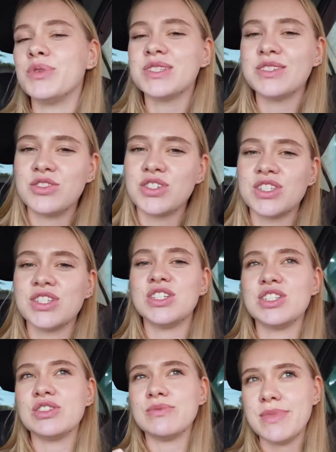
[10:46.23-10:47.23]
but you just
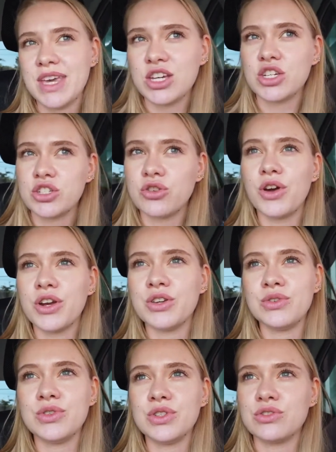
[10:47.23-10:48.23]
need to make sure
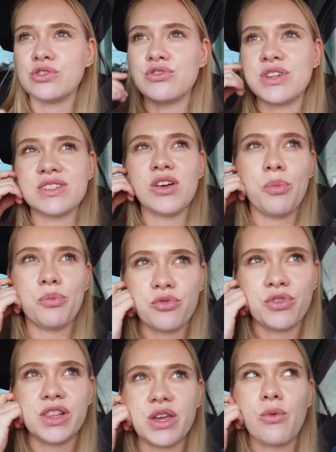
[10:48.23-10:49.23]
you dress up
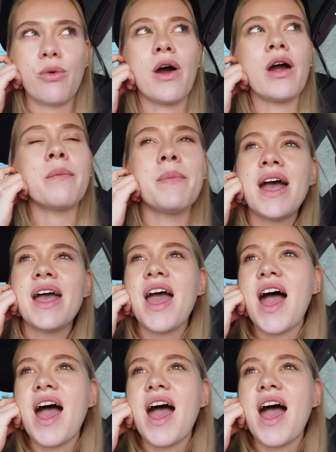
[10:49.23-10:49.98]
really warm.